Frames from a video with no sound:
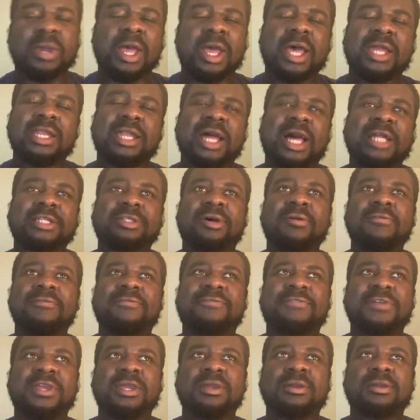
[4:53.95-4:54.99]
And I don't
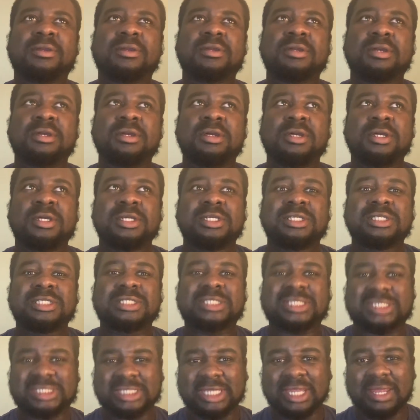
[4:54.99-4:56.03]
think
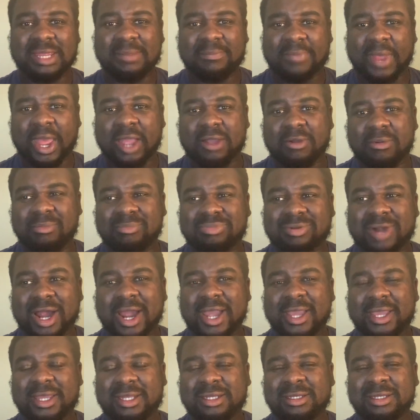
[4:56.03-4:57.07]
sitting back on
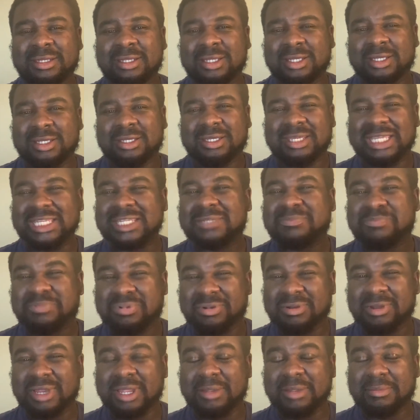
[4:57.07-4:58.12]
Brighton is
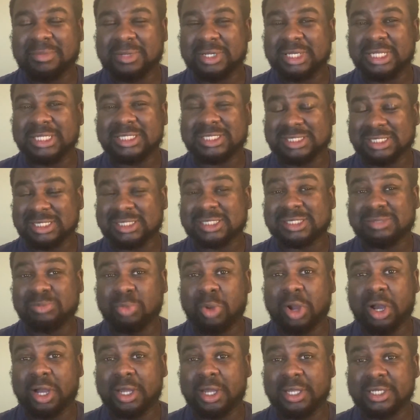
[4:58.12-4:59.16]
the
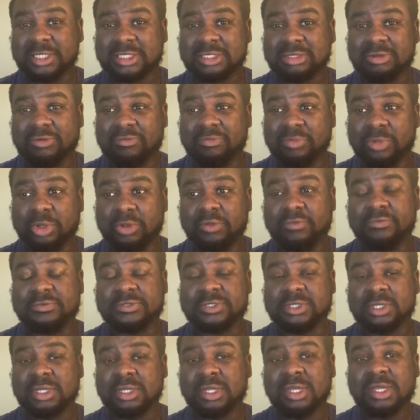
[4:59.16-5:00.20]
smartest of
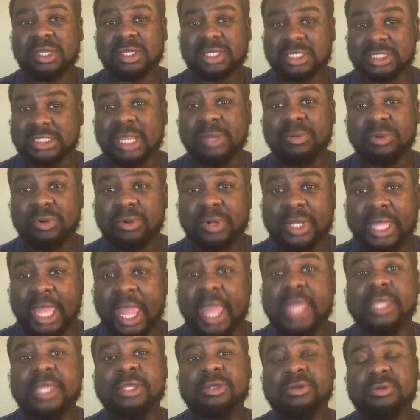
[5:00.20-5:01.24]
moves, because they will
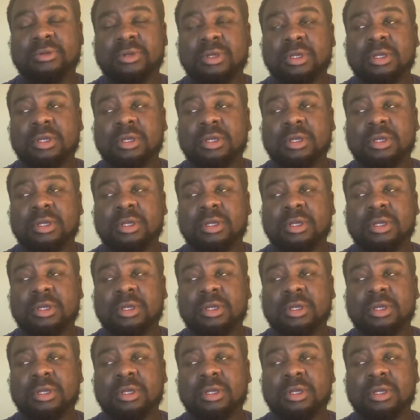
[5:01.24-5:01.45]
get you.